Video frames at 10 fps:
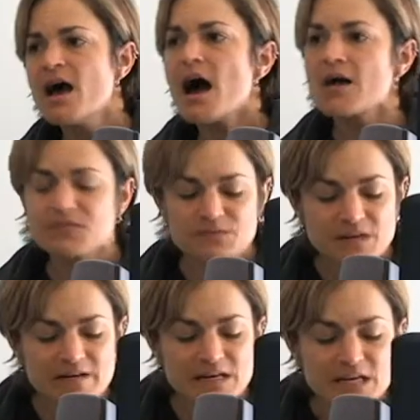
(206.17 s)
of the
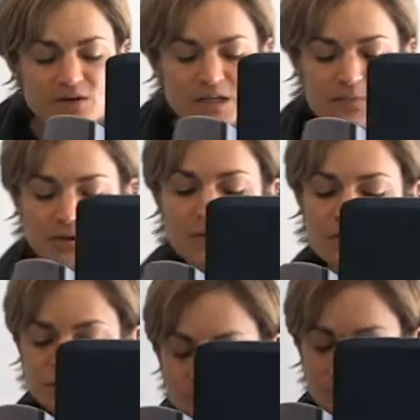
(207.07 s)
very neoliberal
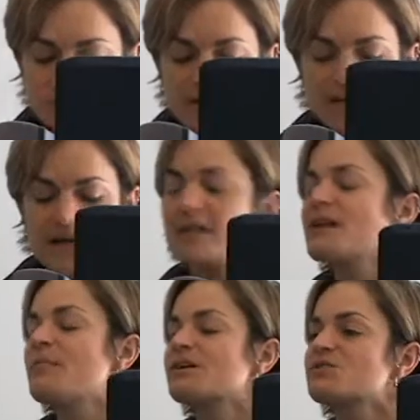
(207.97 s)
social and
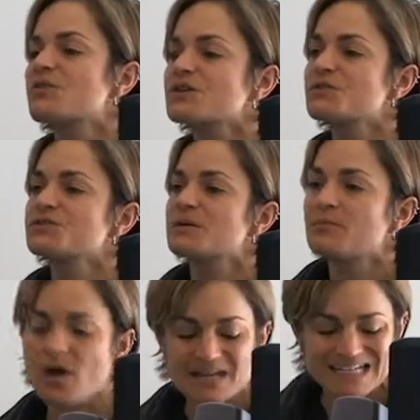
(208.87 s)
economic structures that
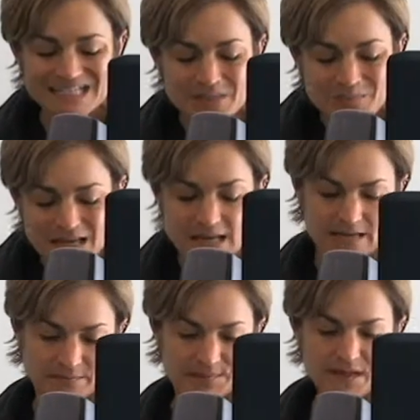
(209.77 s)
brought it into being.
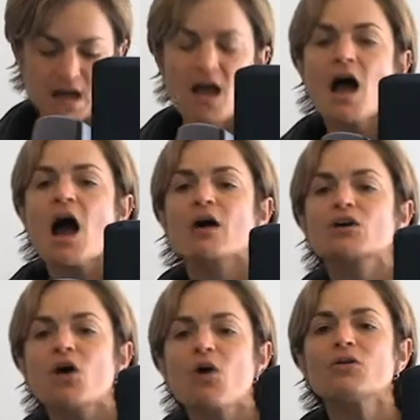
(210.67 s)
Our
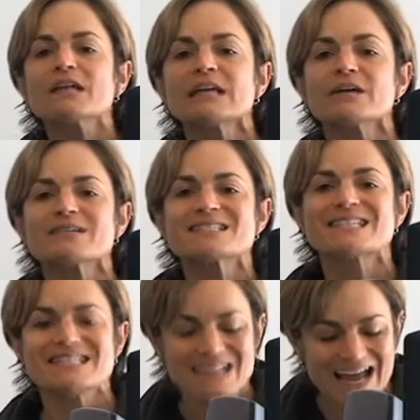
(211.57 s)
goal here
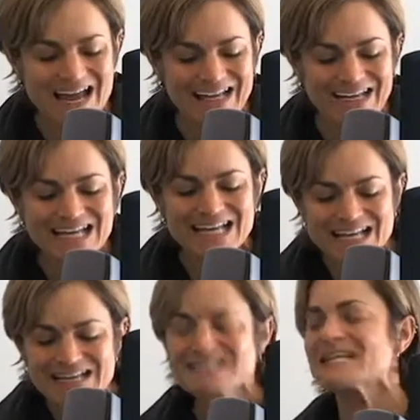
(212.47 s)
today
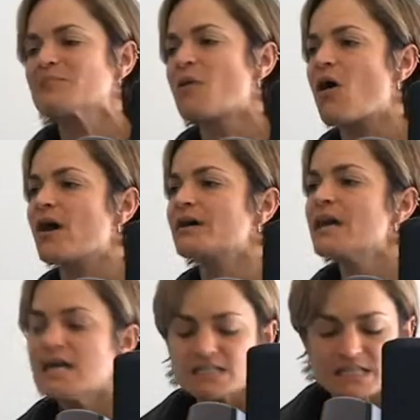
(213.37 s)
is, in part,
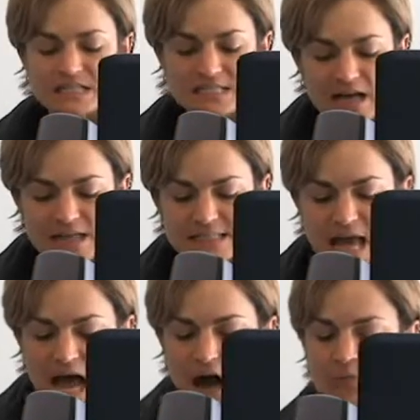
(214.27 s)
to discuss
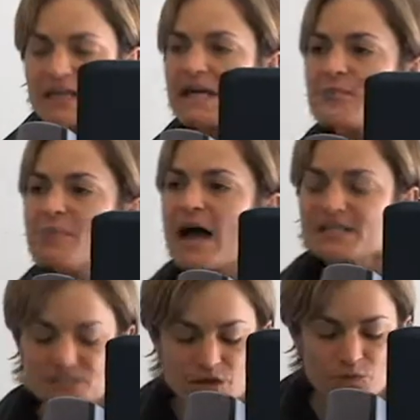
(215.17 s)
how we can
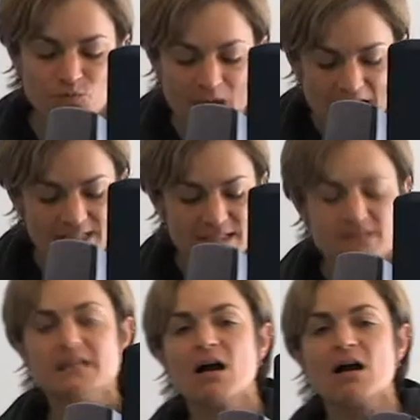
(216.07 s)
best wrest
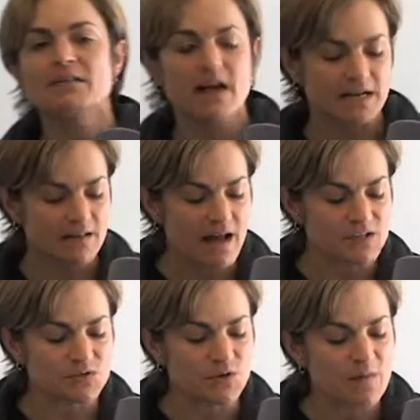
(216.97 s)
the online
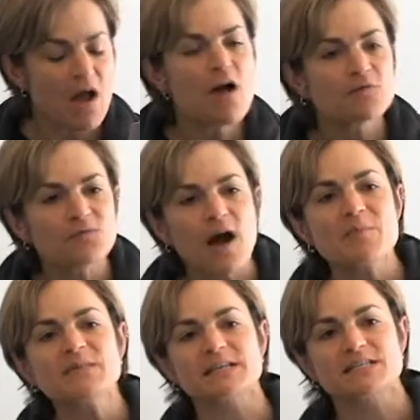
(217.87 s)
classroom
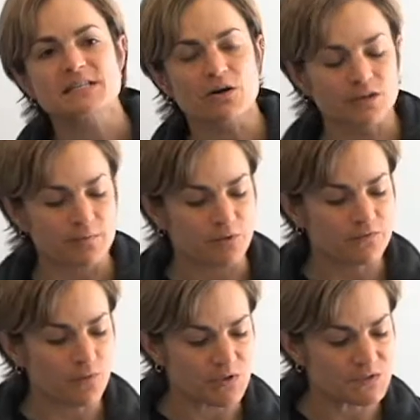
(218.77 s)
from these neoliberal
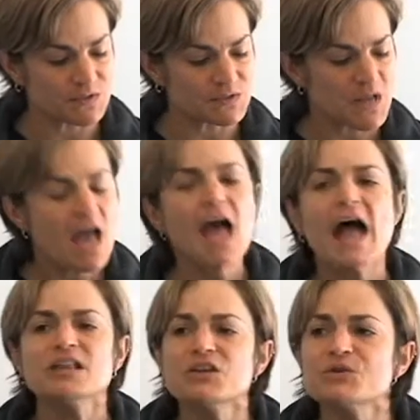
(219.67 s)
forces
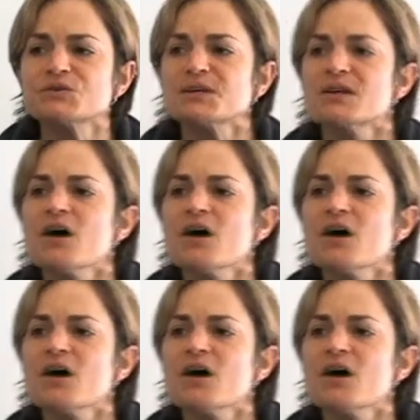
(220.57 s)
and use it